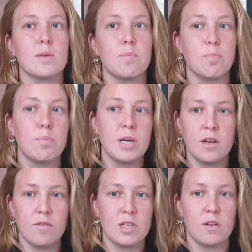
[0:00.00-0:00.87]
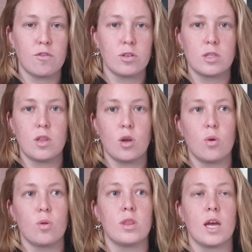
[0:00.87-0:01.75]
is a bit of a difference
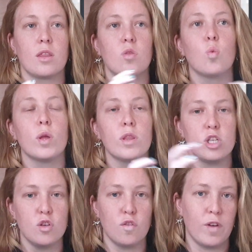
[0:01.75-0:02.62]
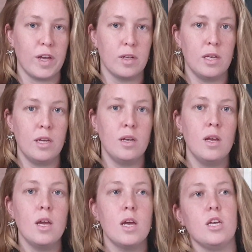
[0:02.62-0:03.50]
though, that the one that you fail
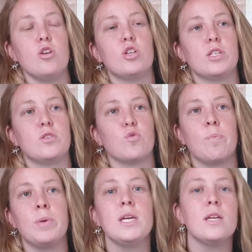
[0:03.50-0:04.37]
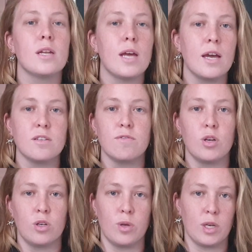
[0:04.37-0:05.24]
in, you just repeat it as if
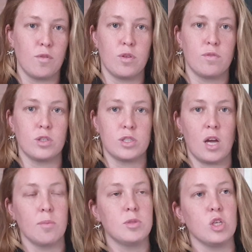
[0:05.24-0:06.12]
you're doing it for the first time.